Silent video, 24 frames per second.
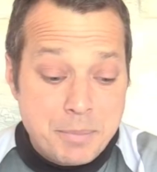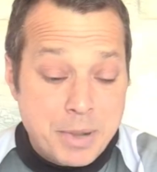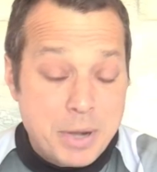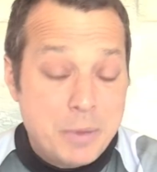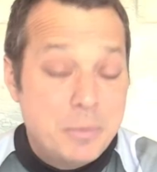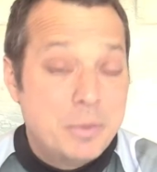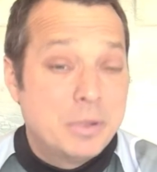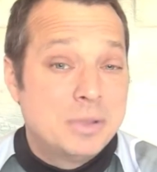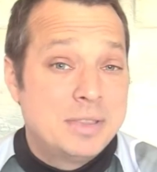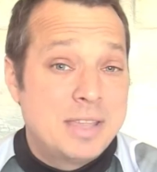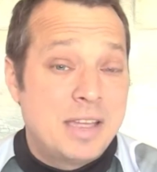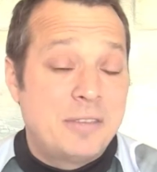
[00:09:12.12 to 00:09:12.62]
but it
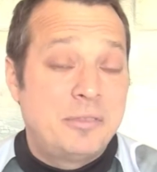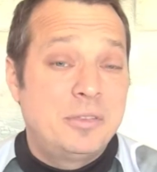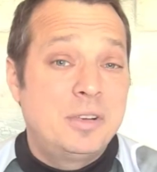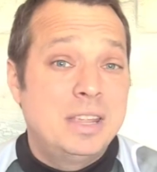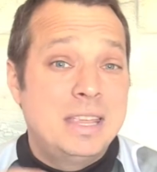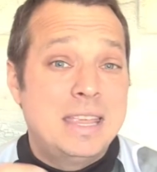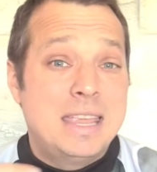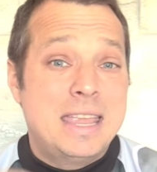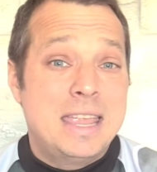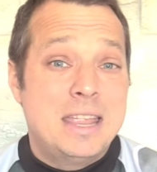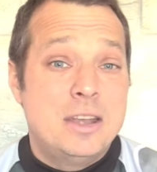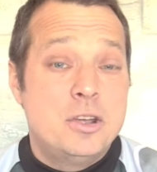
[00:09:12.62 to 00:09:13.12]
will
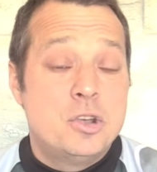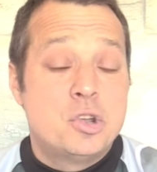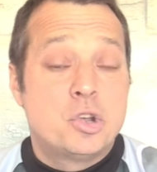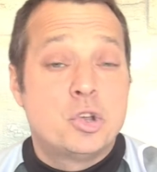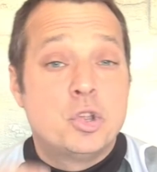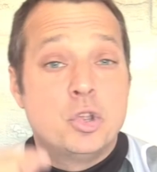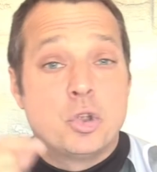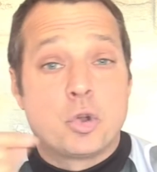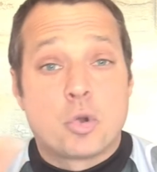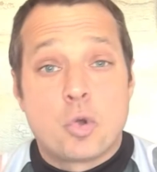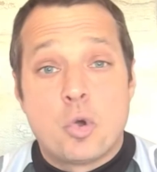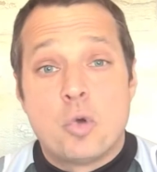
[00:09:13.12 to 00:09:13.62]
definitely
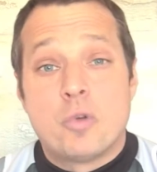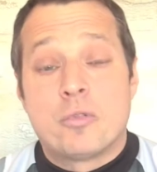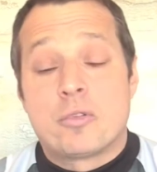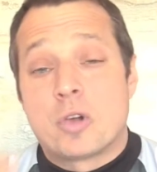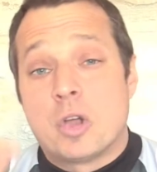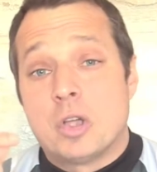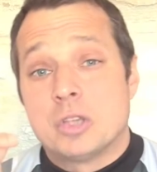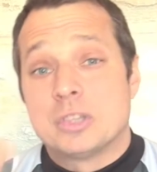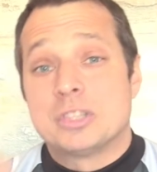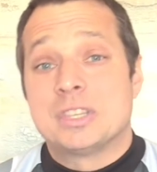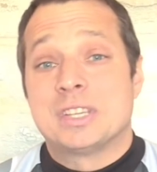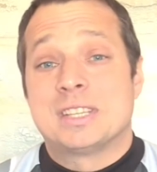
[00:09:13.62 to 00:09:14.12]
hinder your
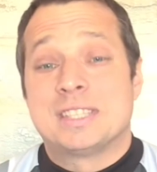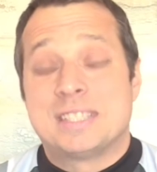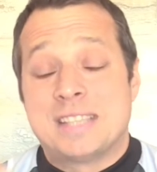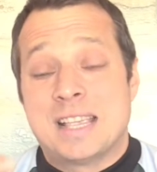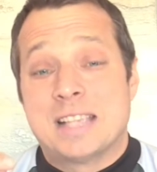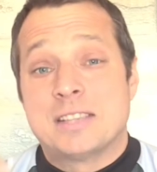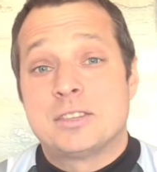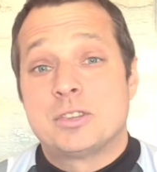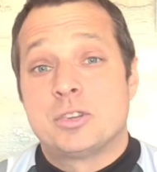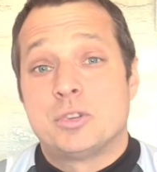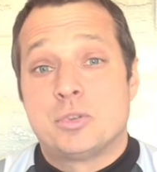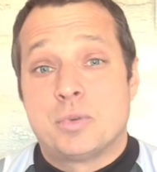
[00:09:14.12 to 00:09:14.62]
overall
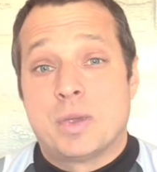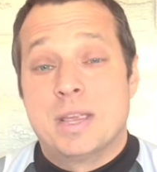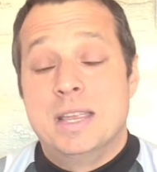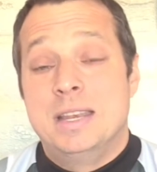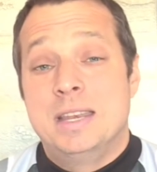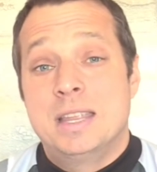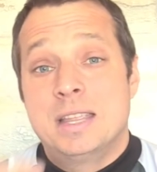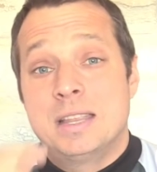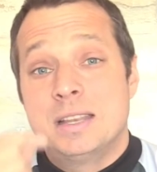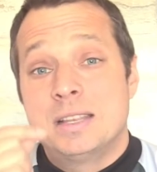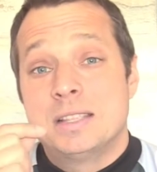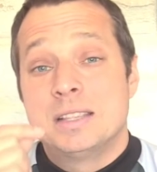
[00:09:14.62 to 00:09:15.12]
success,
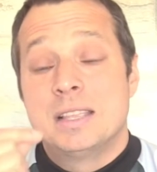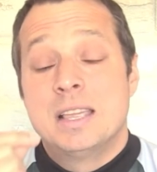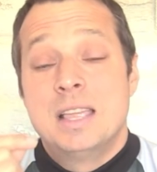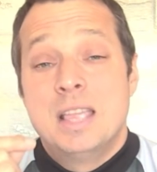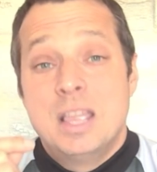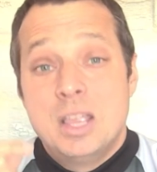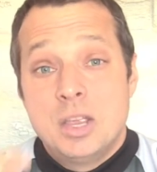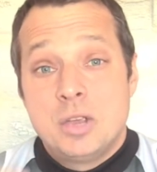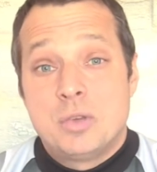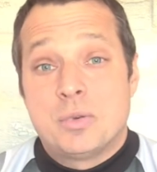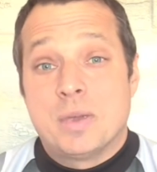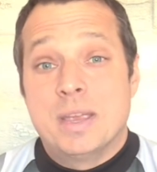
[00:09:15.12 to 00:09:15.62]

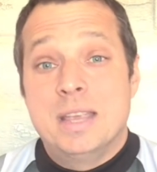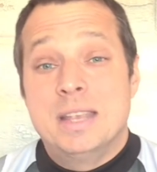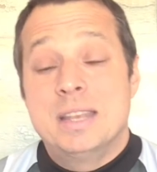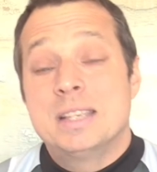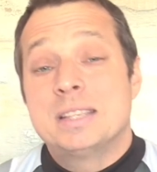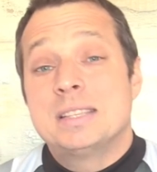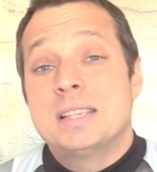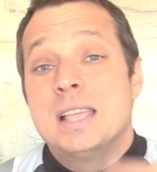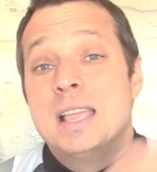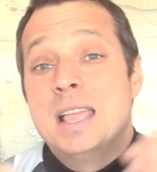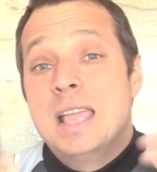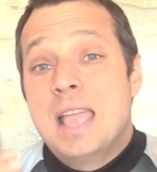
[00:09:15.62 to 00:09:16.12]

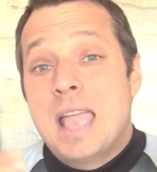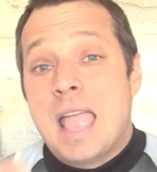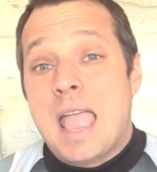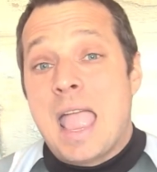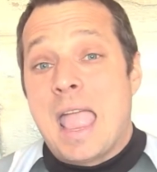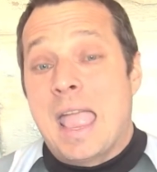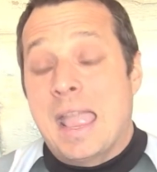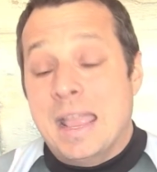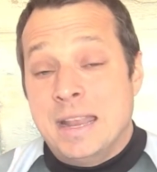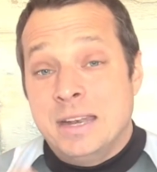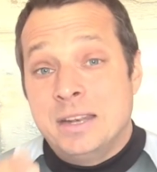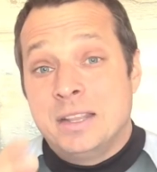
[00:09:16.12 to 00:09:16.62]
greatness,
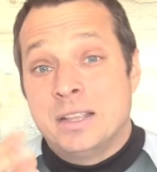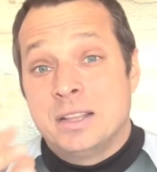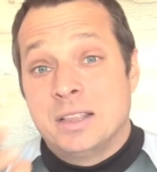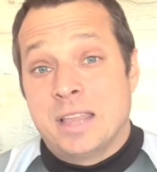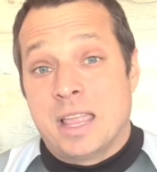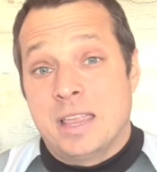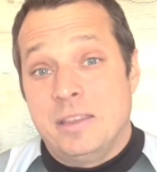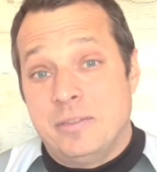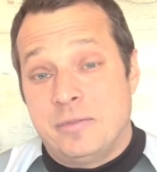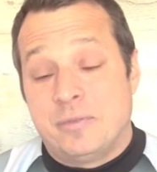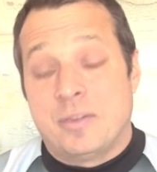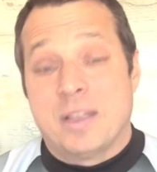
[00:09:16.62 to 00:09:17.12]
and
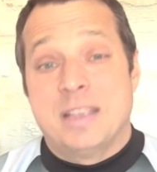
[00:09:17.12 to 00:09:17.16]
life